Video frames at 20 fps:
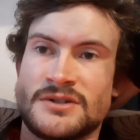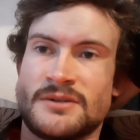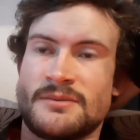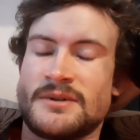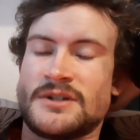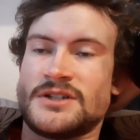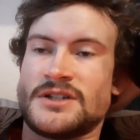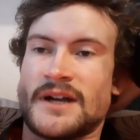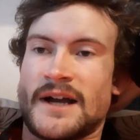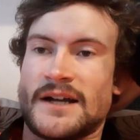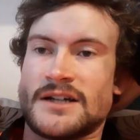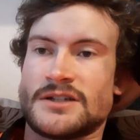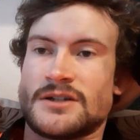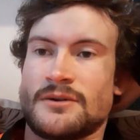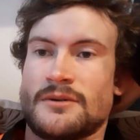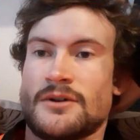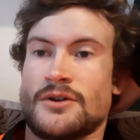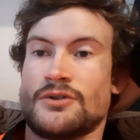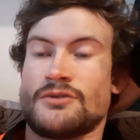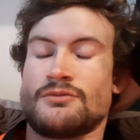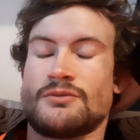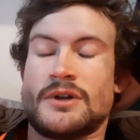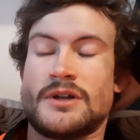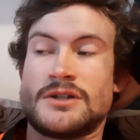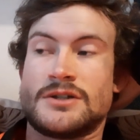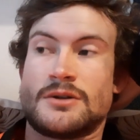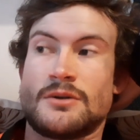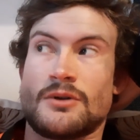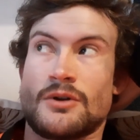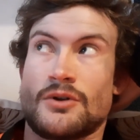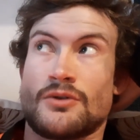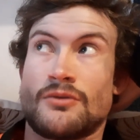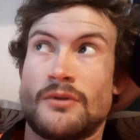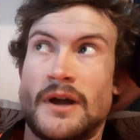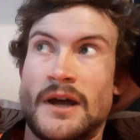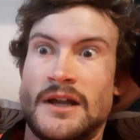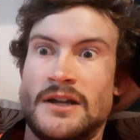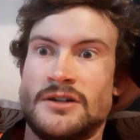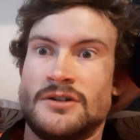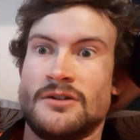I mean, Jack is doing a, he's done a
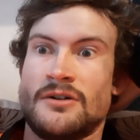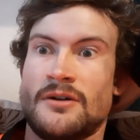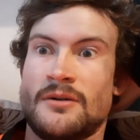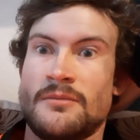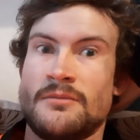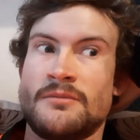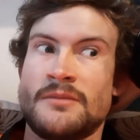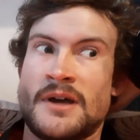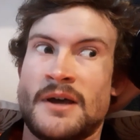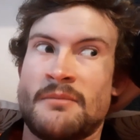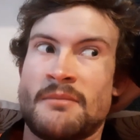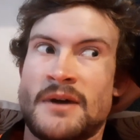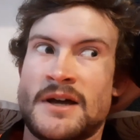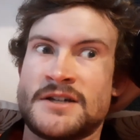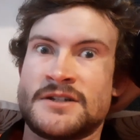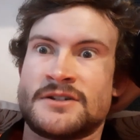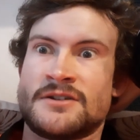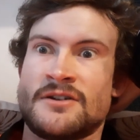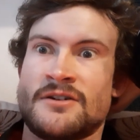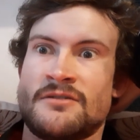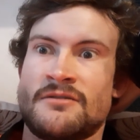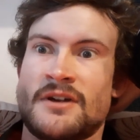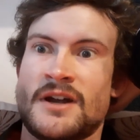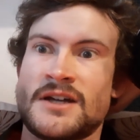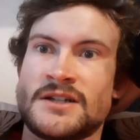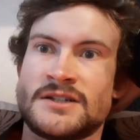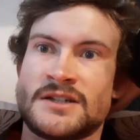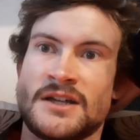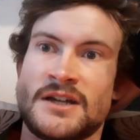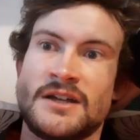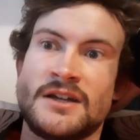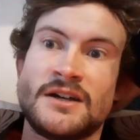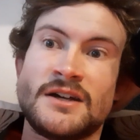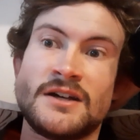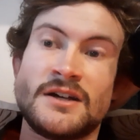great job at Matt Stone Racing.